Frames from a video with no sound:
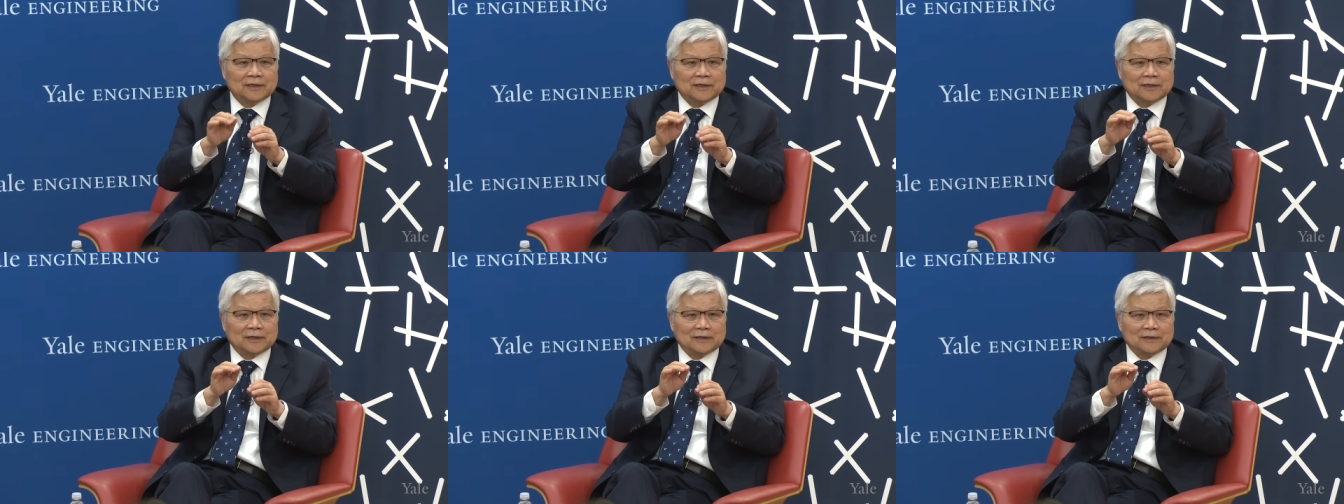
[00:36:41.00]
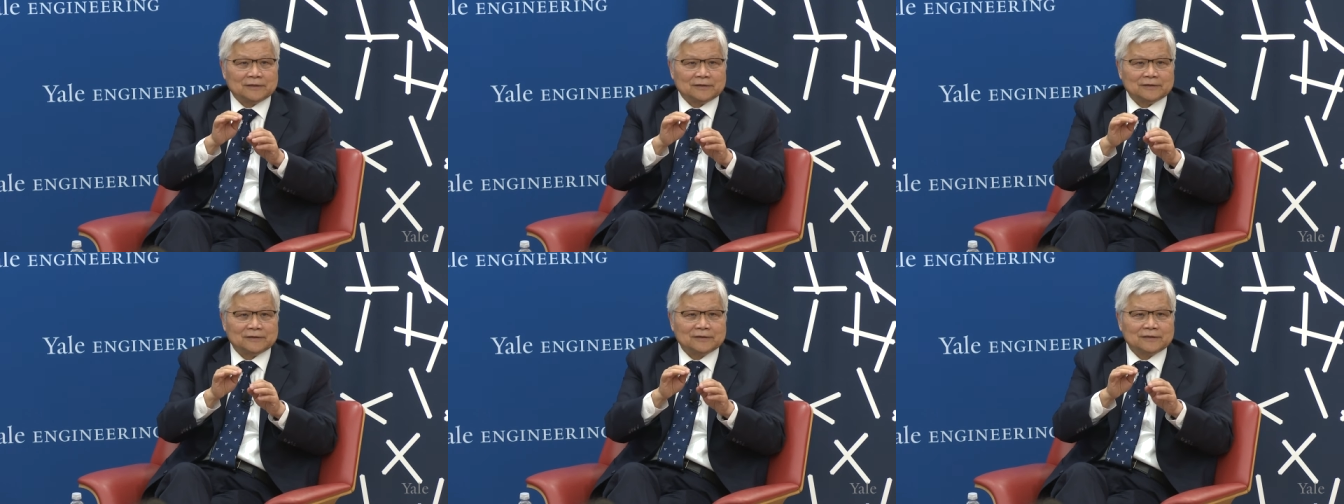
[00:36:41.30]

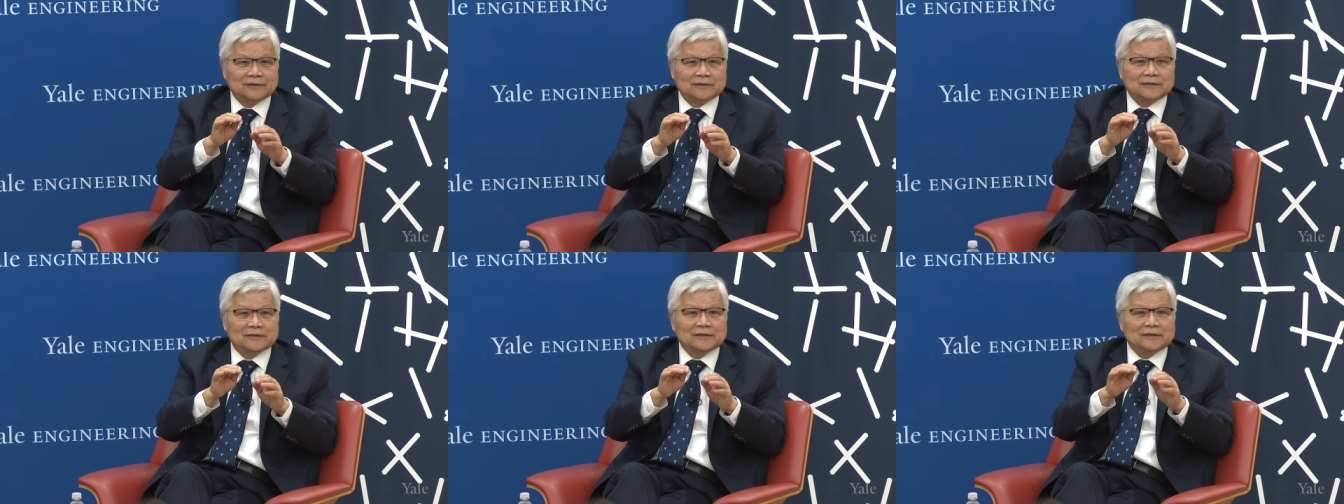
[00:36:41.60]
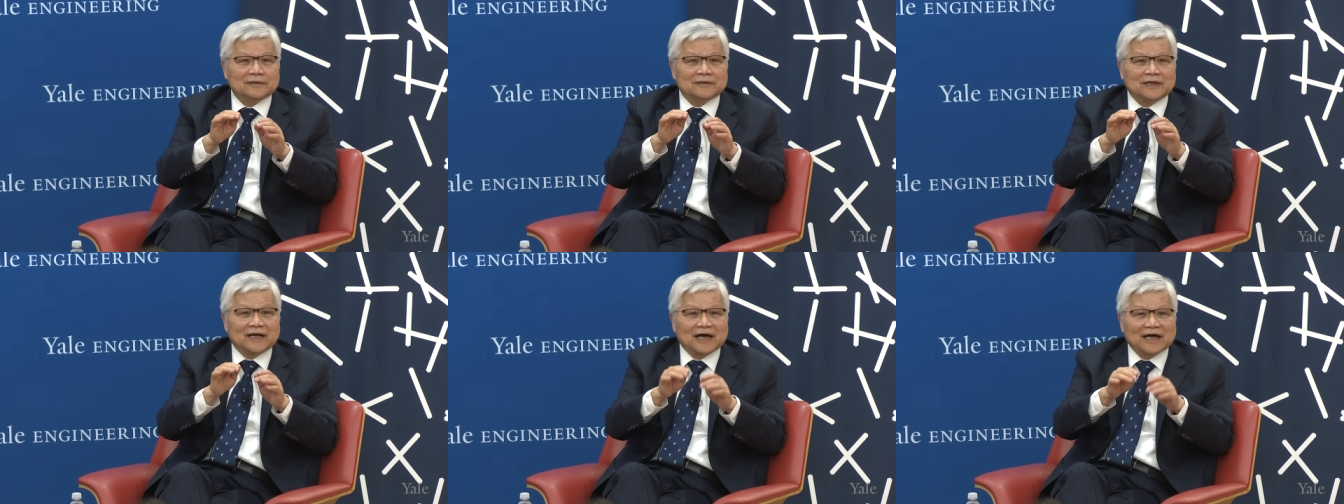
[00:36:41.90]
uh,
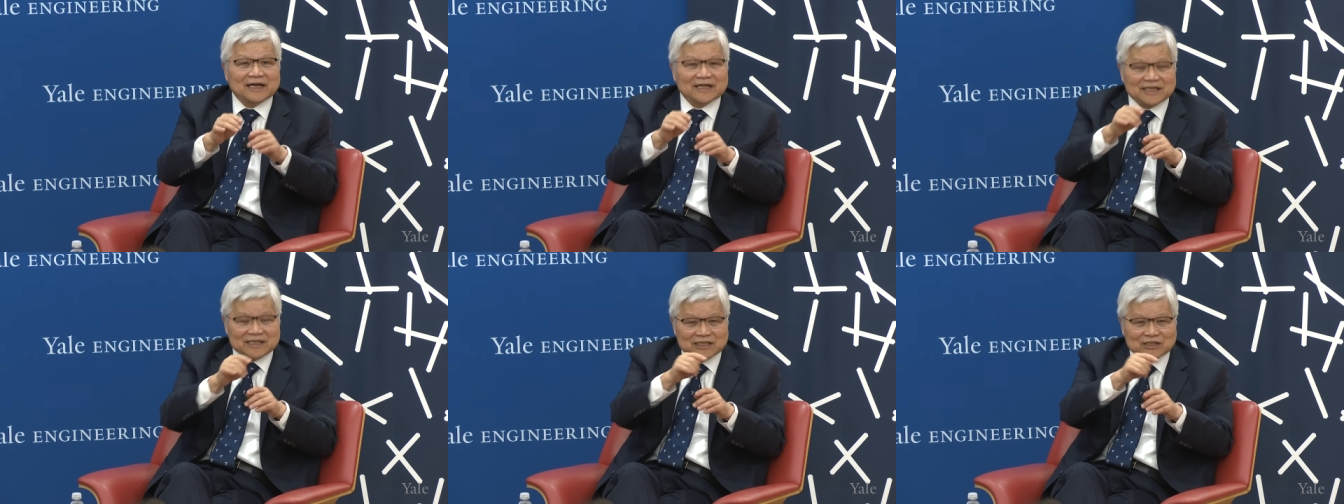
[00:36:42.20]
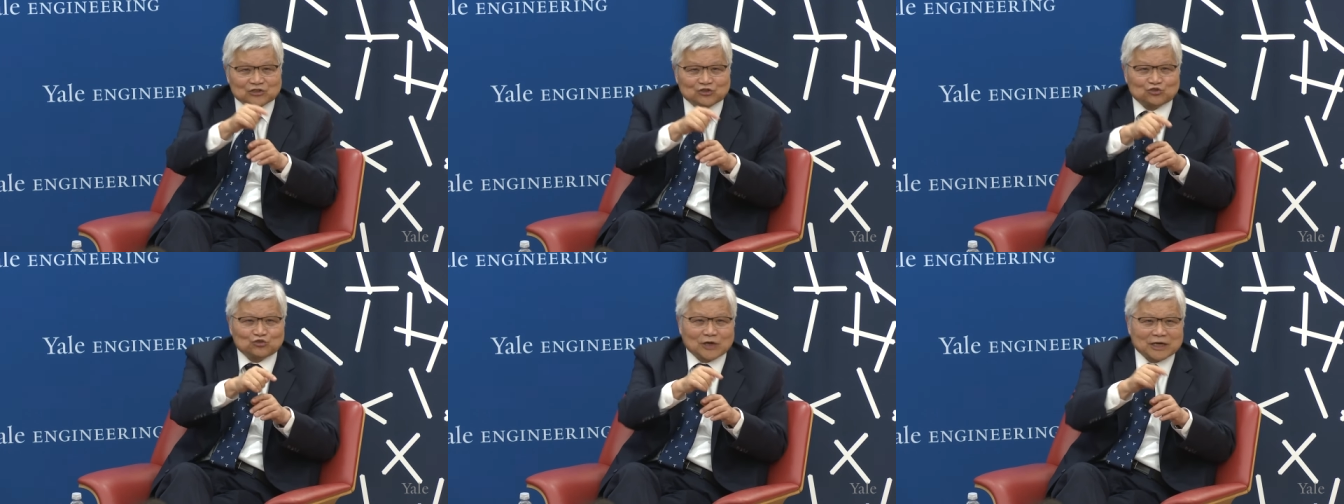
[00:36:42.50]
not
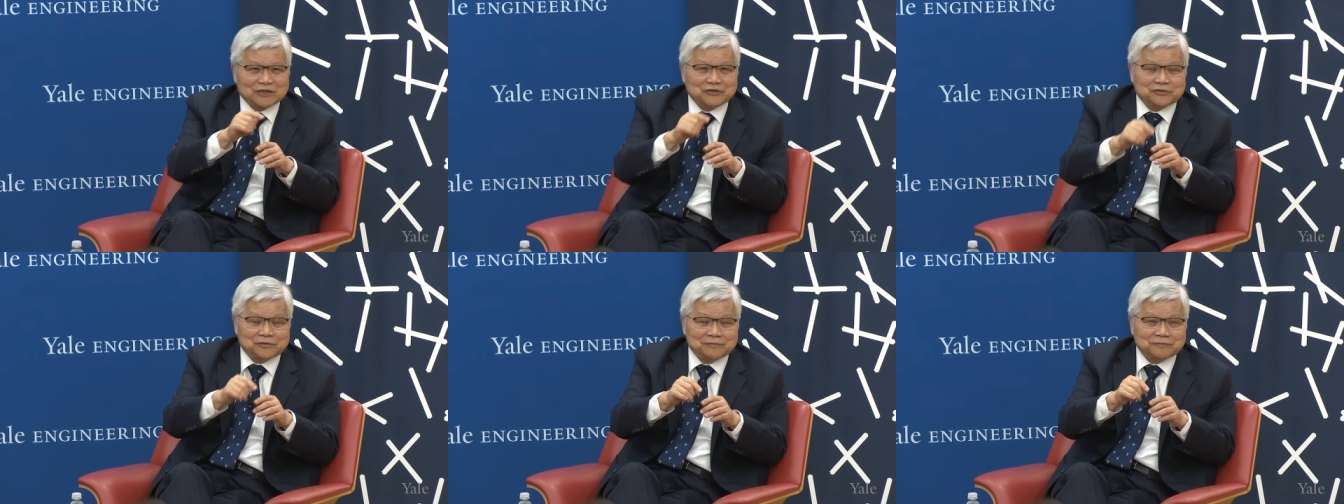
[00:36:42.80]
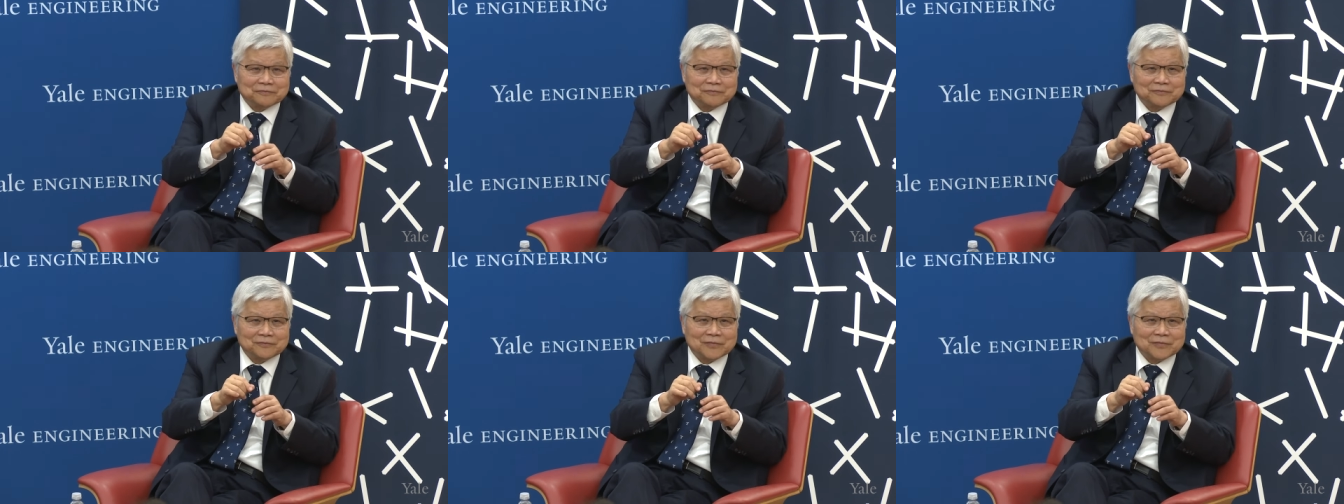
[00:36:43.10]
instruction,